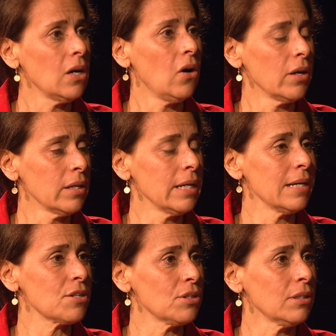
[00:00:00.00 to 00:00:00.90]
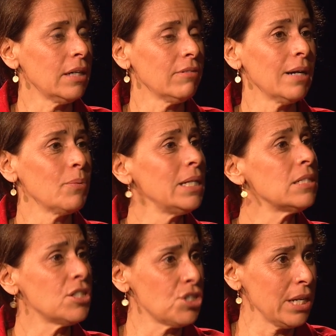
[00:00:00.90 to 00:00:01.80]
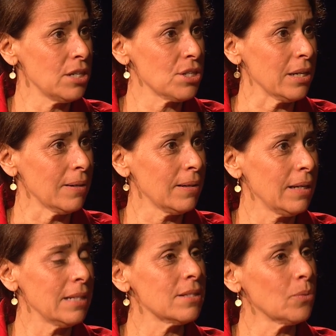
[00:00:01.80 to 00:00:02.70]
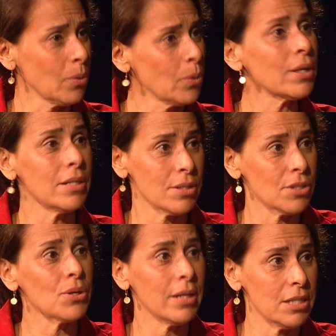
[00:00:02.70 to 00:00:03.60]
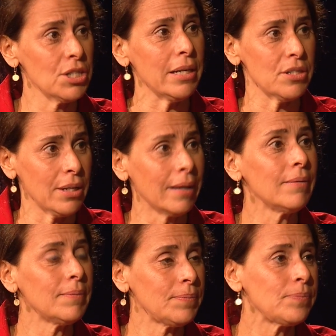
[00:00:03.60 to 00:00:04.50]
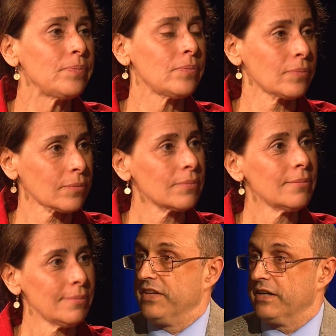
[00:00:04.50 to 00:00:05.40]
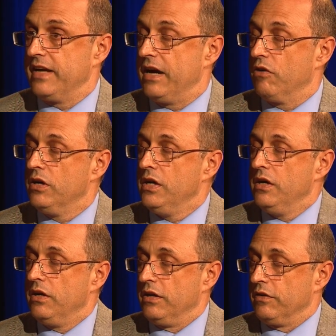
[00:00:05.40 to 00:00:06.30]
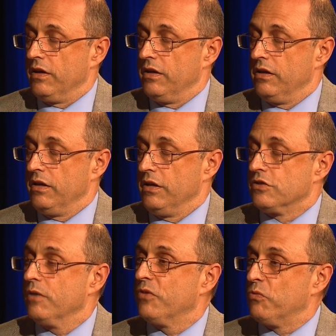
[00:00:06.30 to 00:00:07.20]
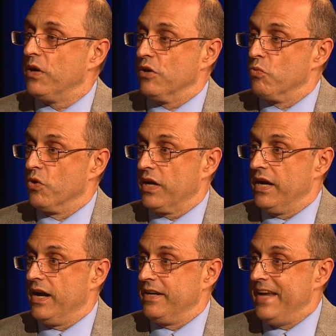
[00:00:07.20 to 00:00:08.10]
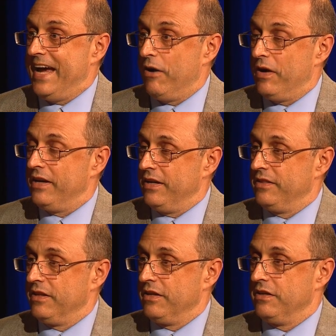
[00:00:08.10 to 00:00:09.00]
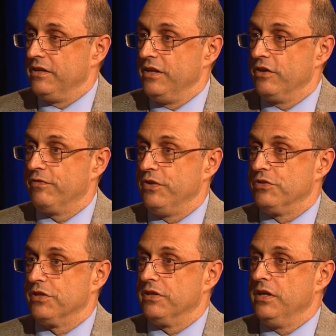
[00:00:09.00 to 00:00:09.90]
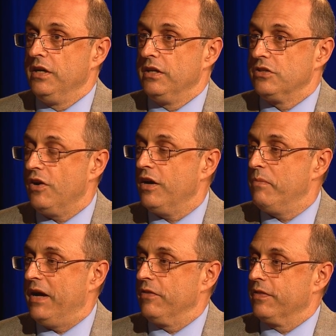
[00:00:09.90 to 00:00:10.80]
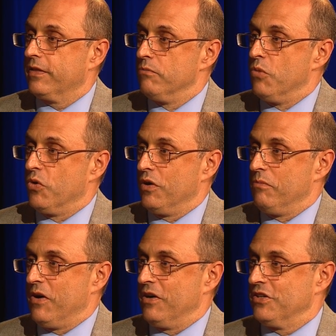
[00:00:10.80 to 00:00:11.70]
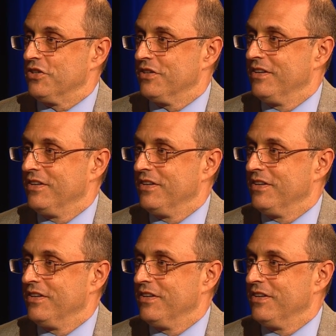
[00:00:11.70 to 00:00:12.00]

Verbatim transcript: on a national level, and we need to change that. And so we're working to try to change that. Well, that's fantastic. Now, in, in terms of what you're working on now and in the near future, mm -hmm. talk about the Moral March.